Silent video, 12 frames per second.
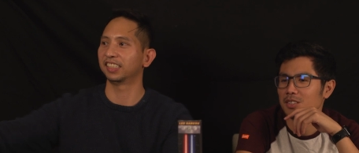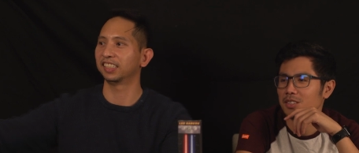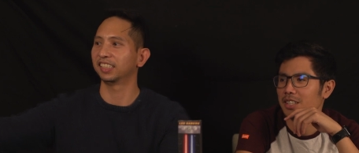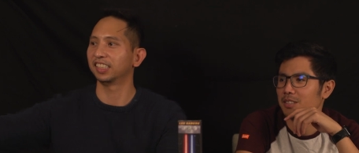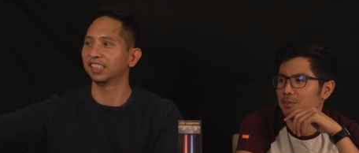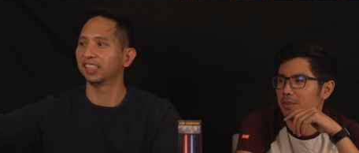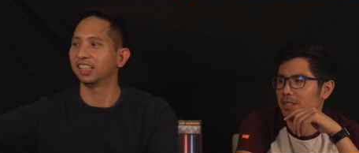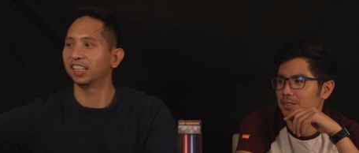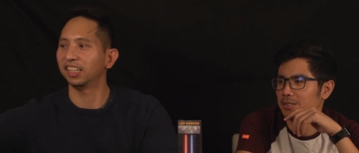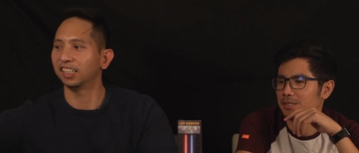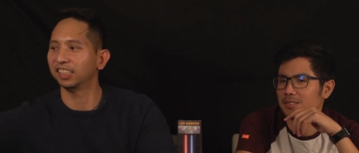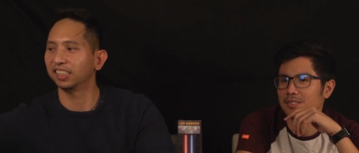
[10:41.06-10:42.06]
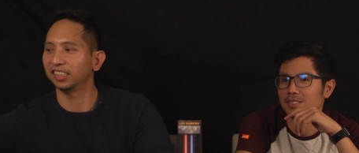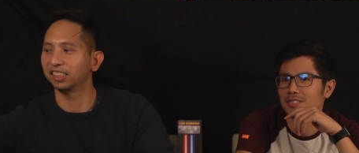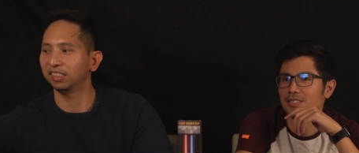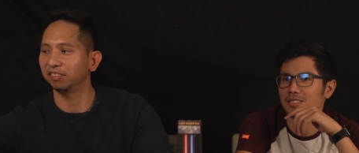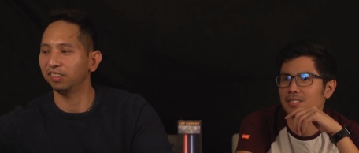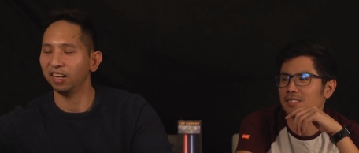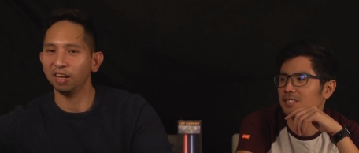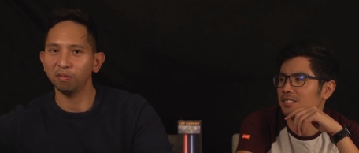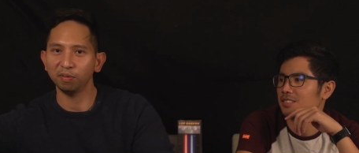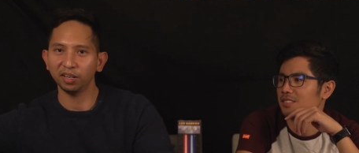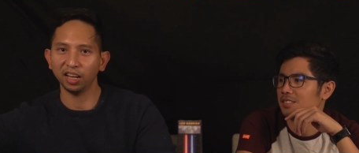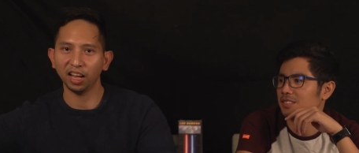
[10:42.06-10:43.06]
Speaker 1: Try them out. So
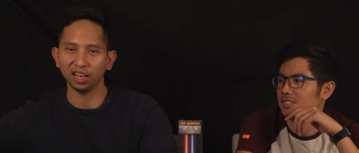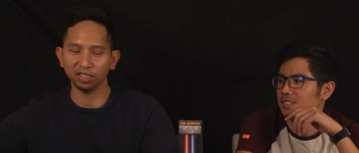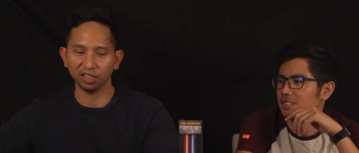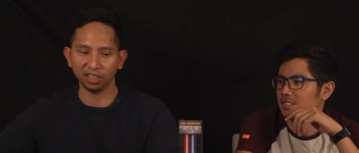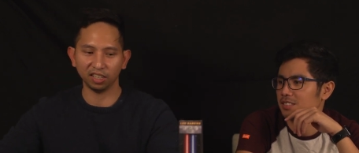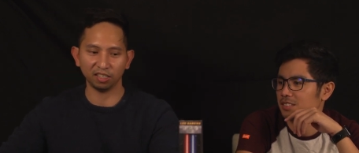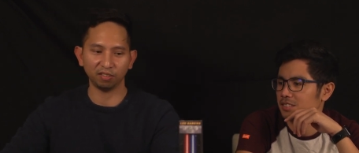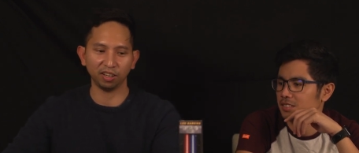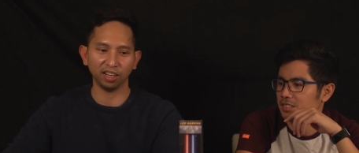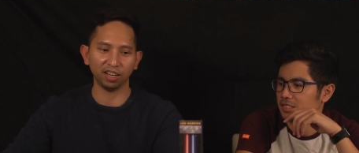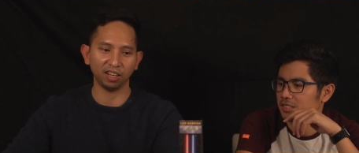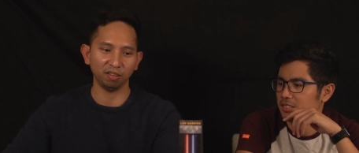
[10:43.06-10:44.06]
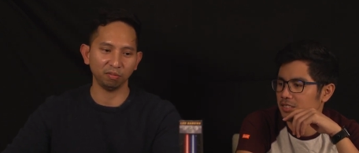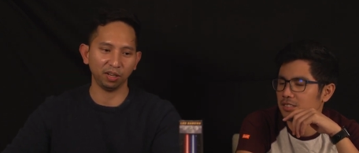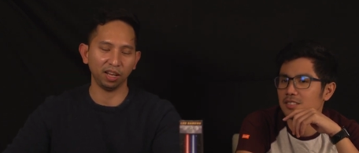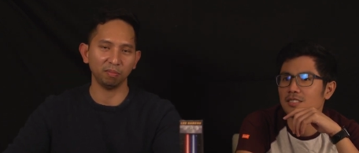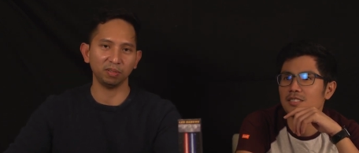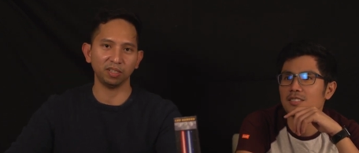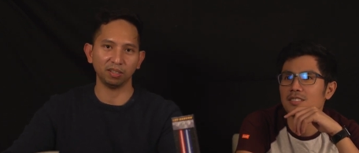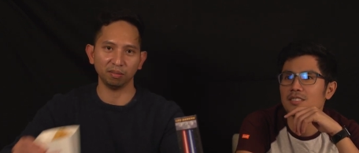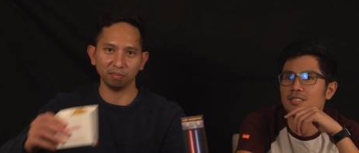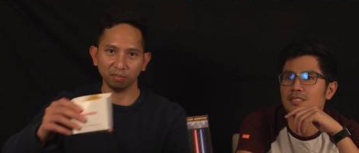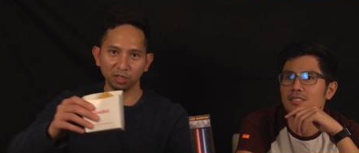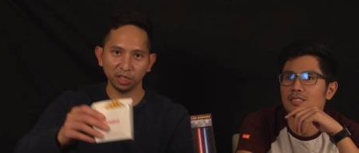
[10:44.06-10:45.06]
now we're actually gonna try it out. We have
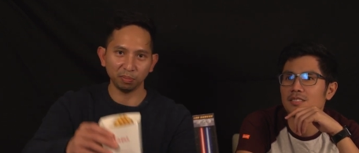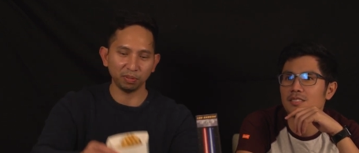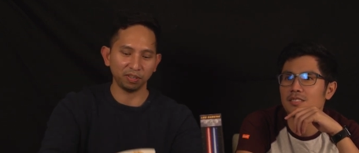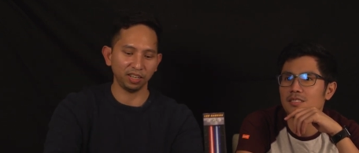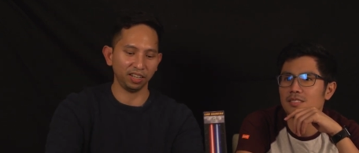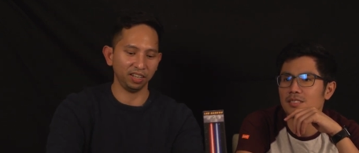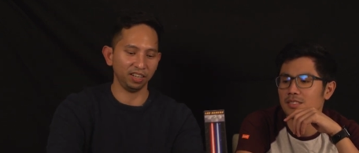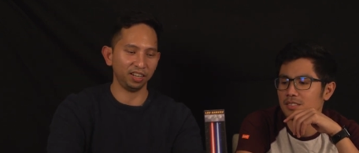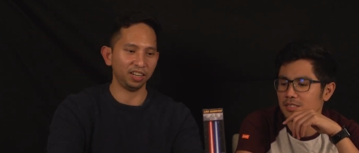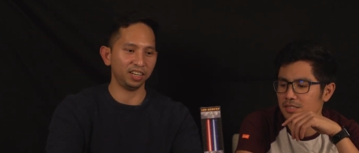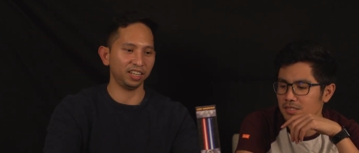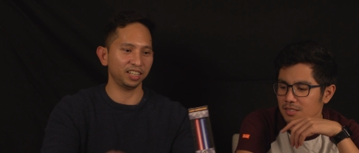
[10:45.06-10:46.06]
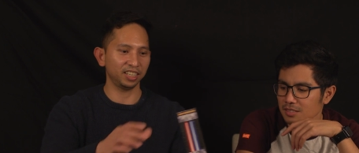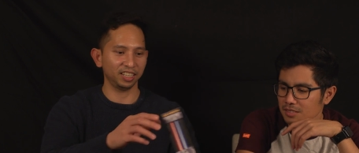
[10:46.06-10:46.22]
some chips right here.